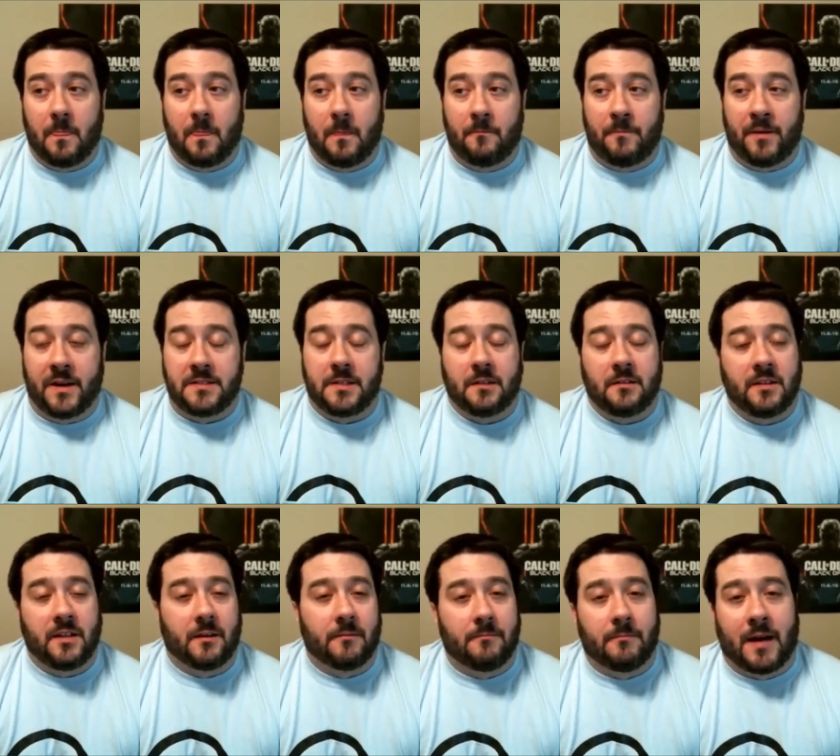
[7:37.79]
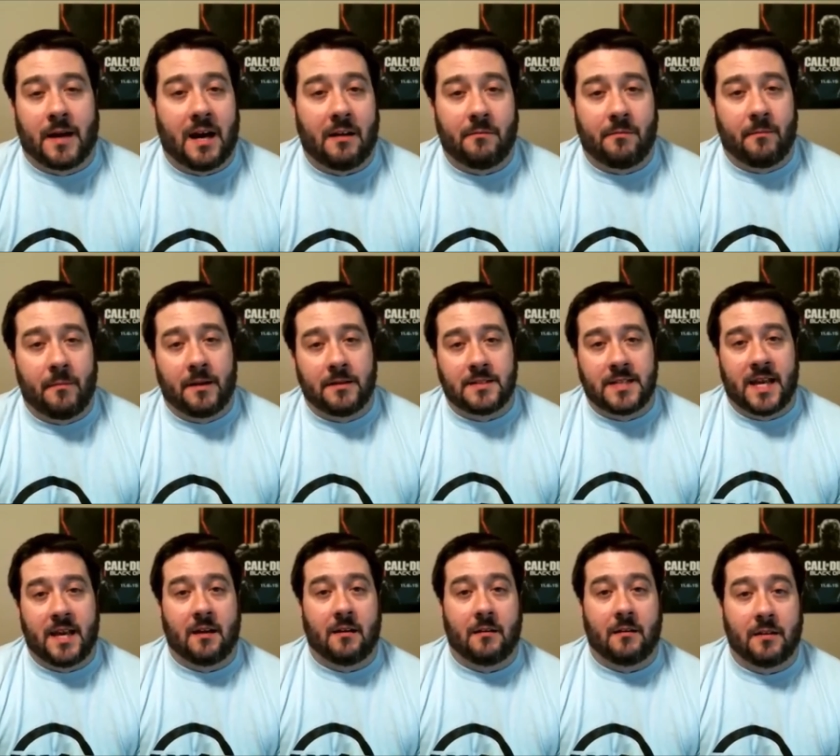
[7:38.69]
basically a mob
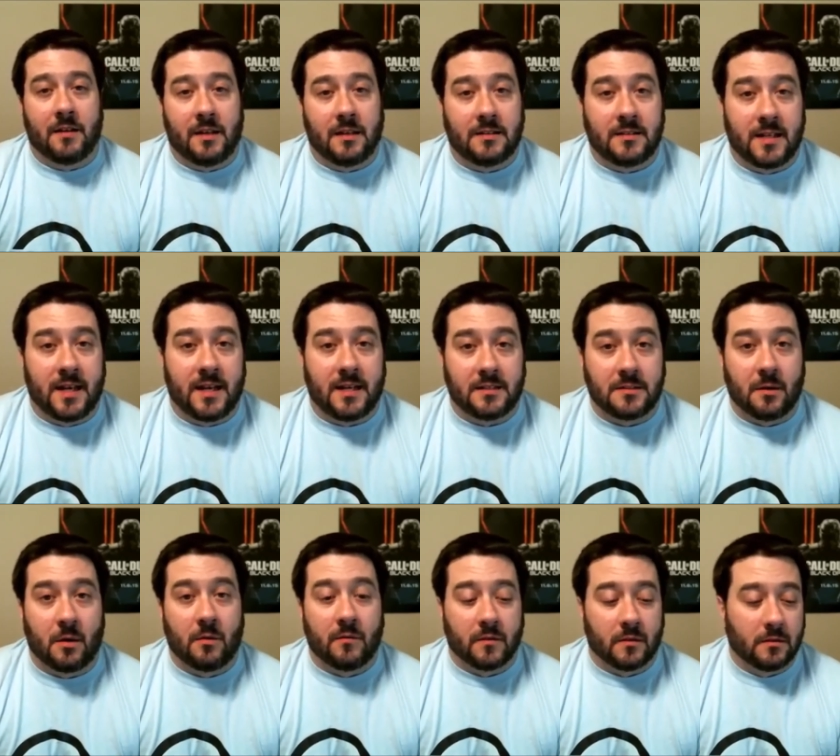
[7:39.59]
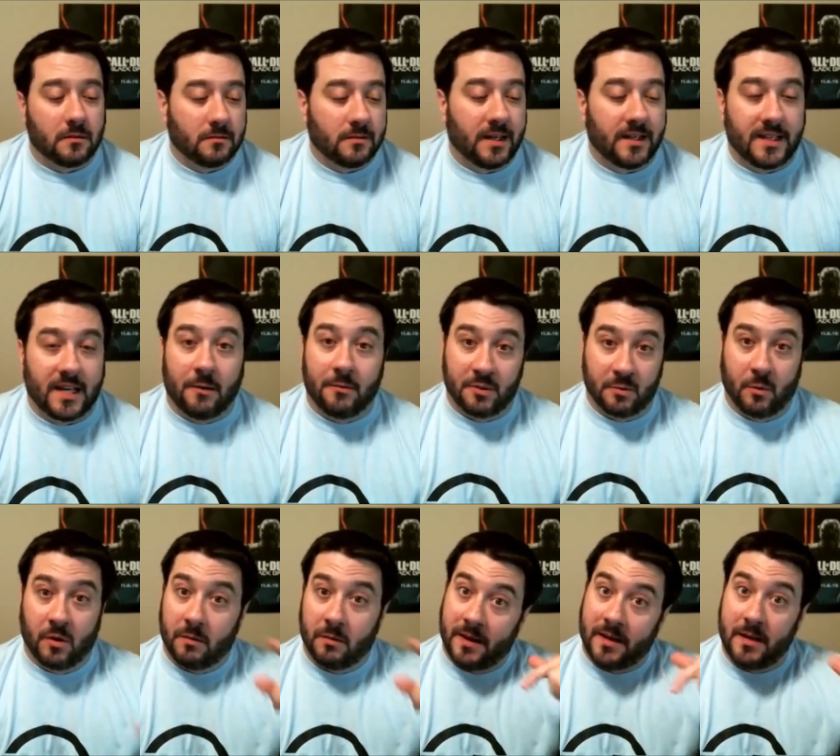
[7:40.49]
mentality takes over. And that was
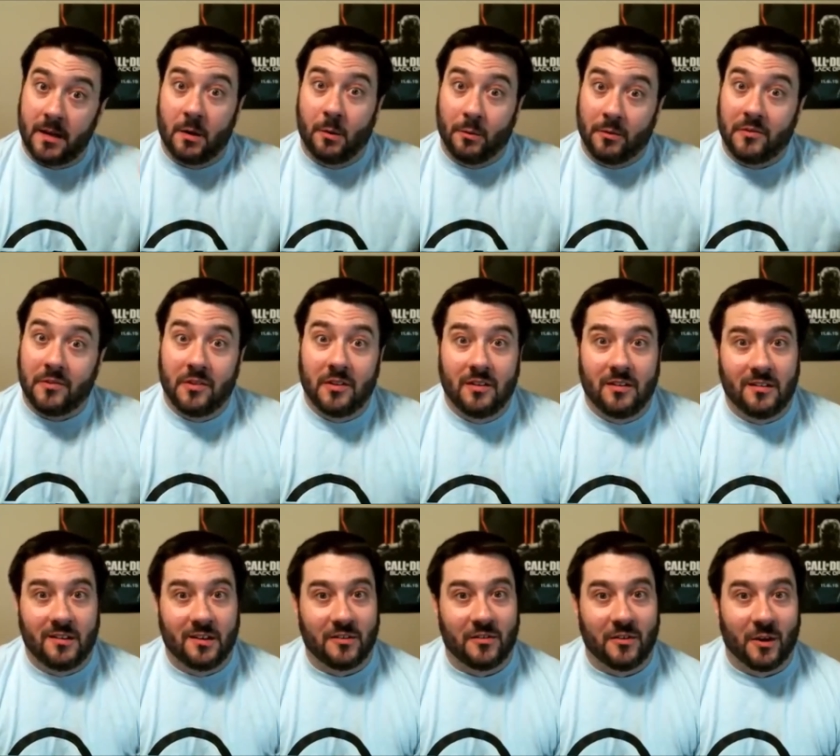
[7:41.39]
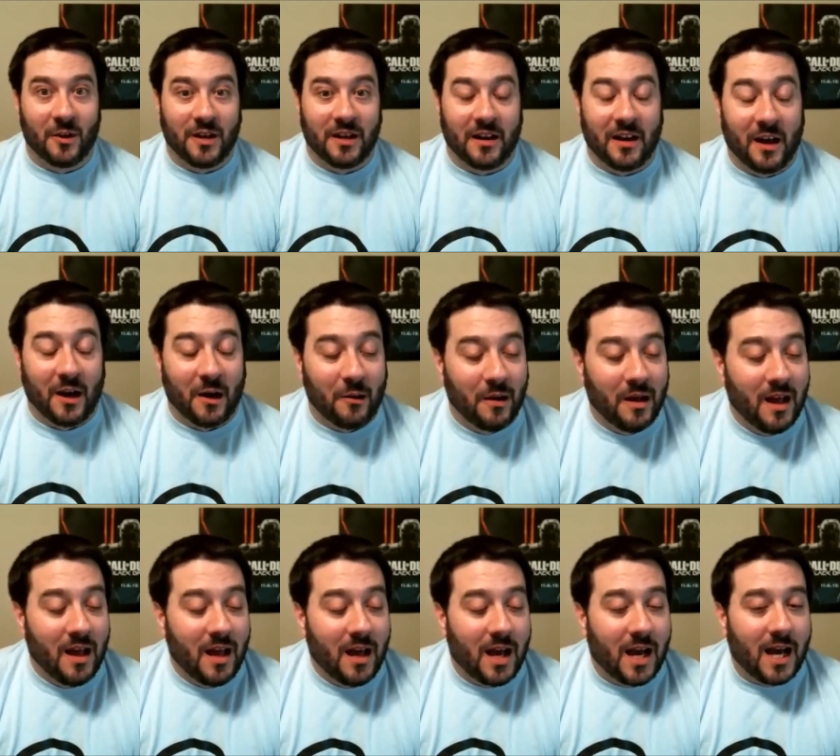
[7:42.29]
one of my notes, just so you
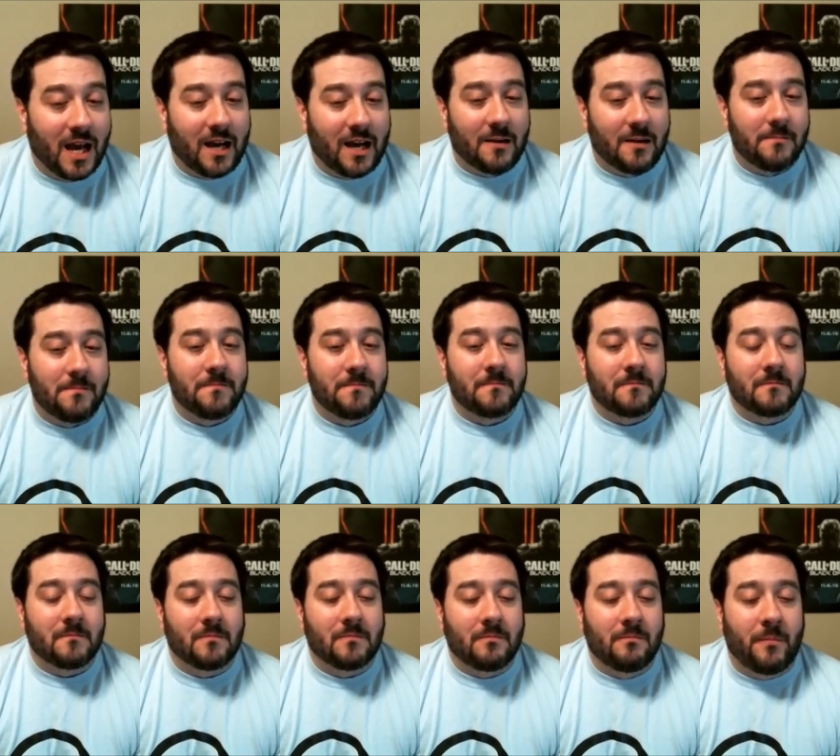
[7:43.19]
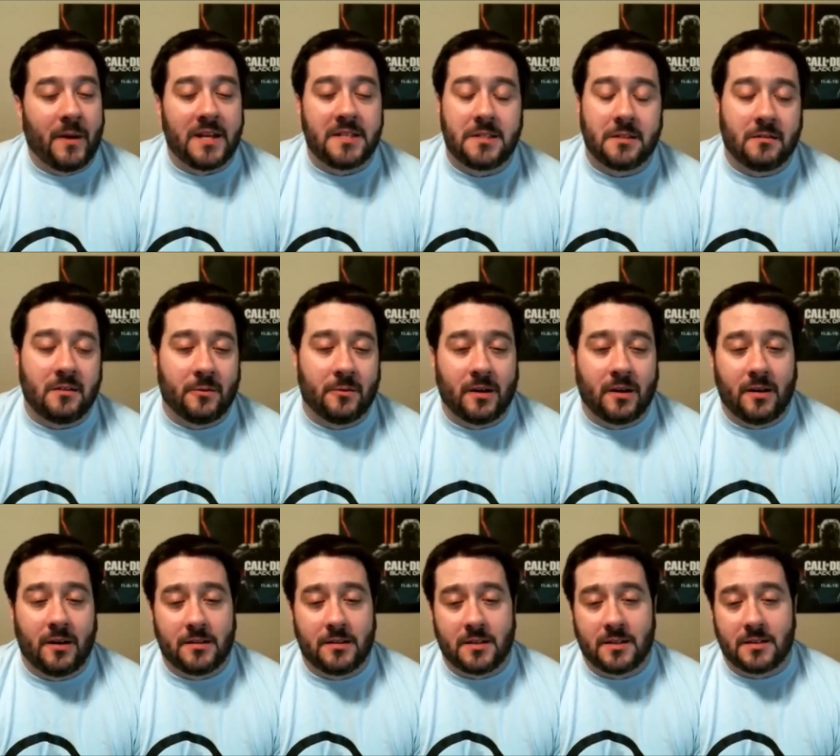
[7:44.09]
know. Basically what it
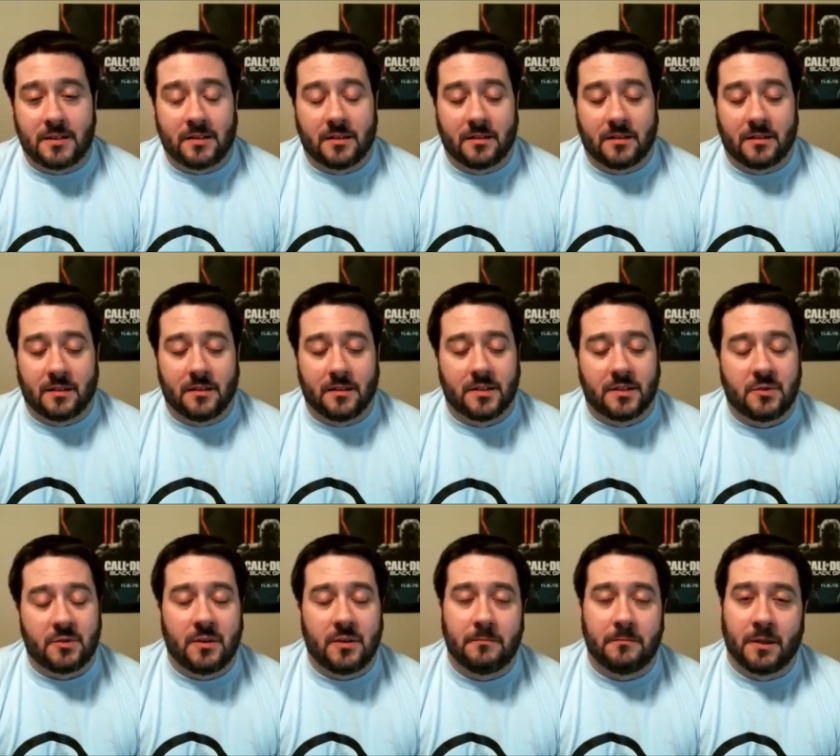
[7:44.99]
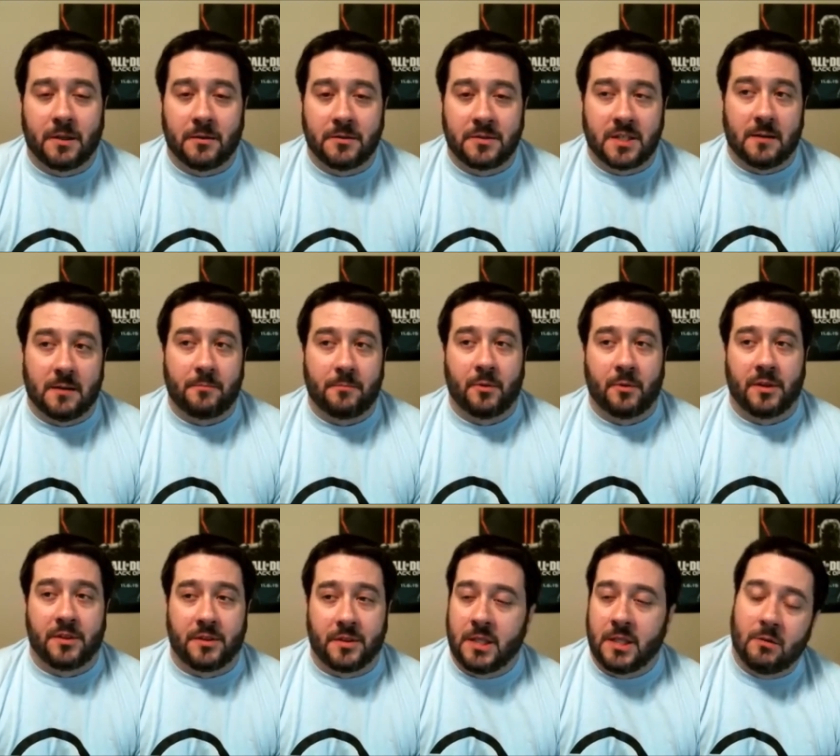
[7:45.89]
is the stream blows up
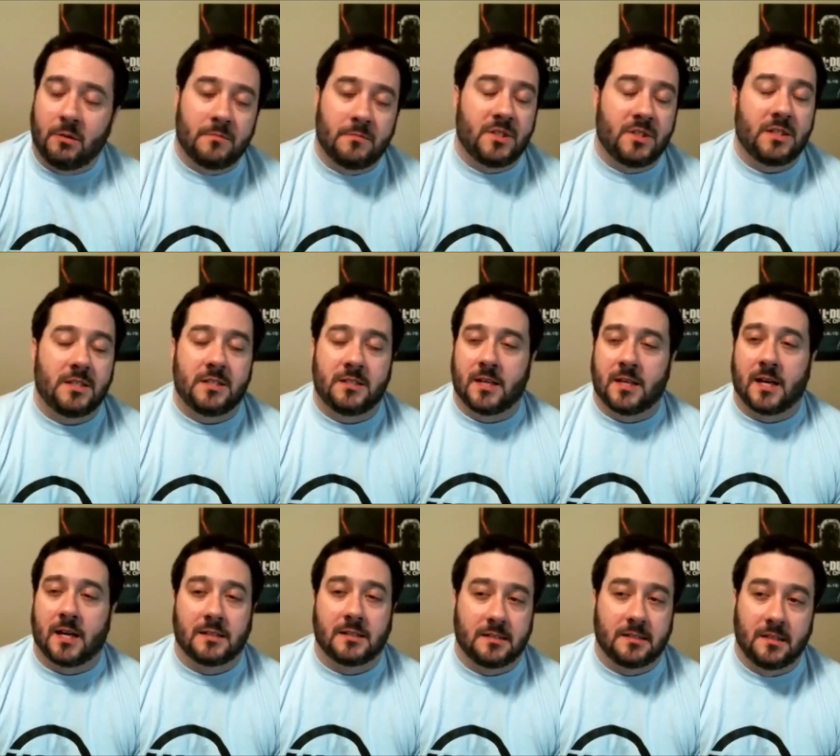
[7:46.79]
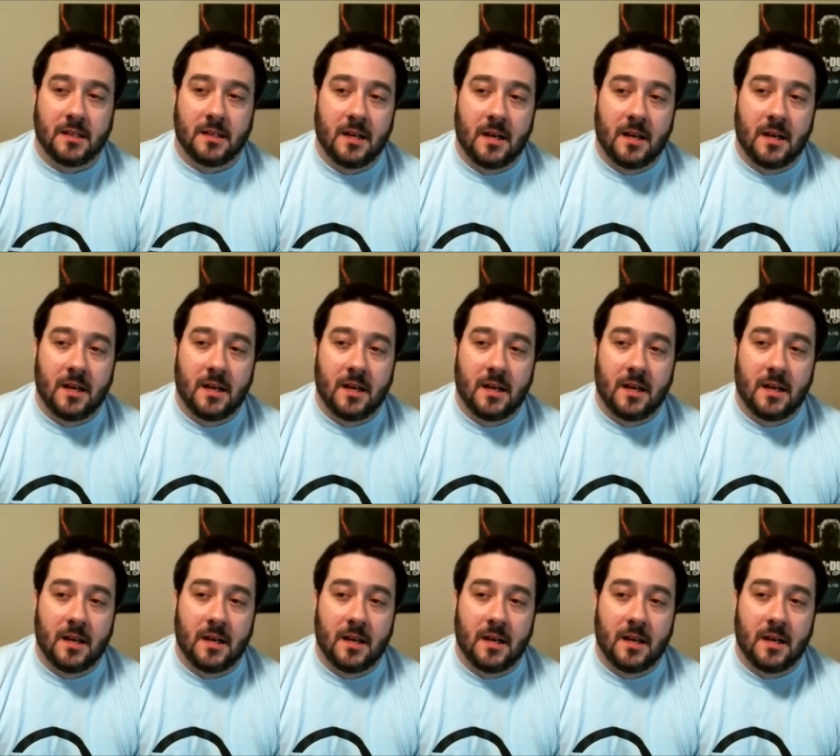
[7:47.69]
with UMG sucks.